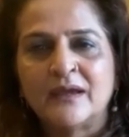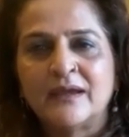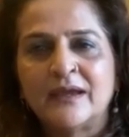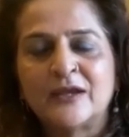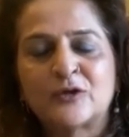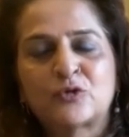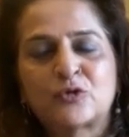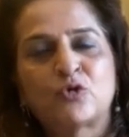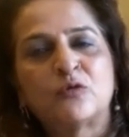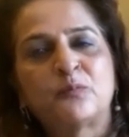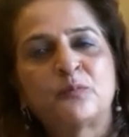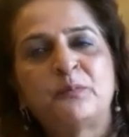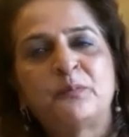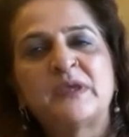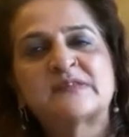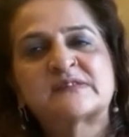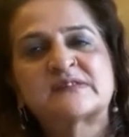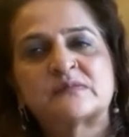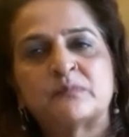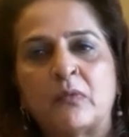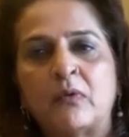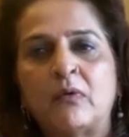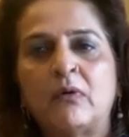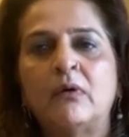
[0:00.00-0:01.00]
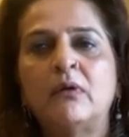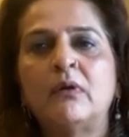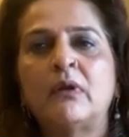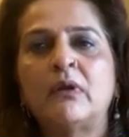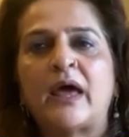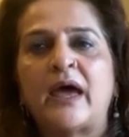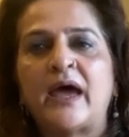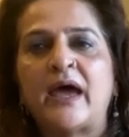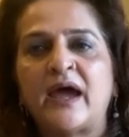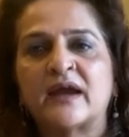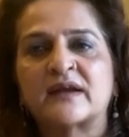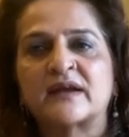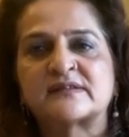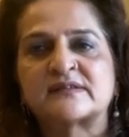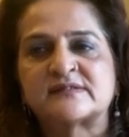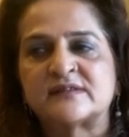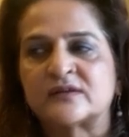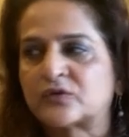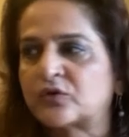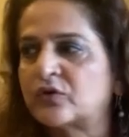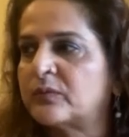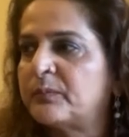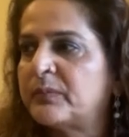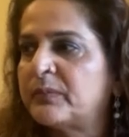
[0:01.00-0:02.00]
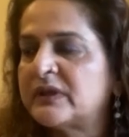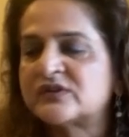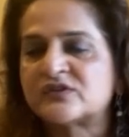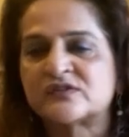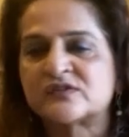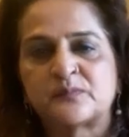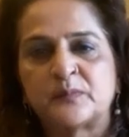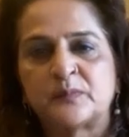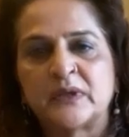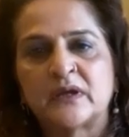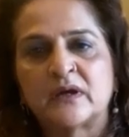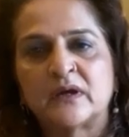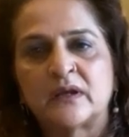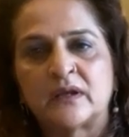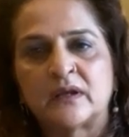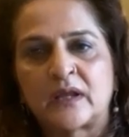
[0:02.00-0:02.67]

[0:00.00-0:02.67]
It could be small acts. It could be just being a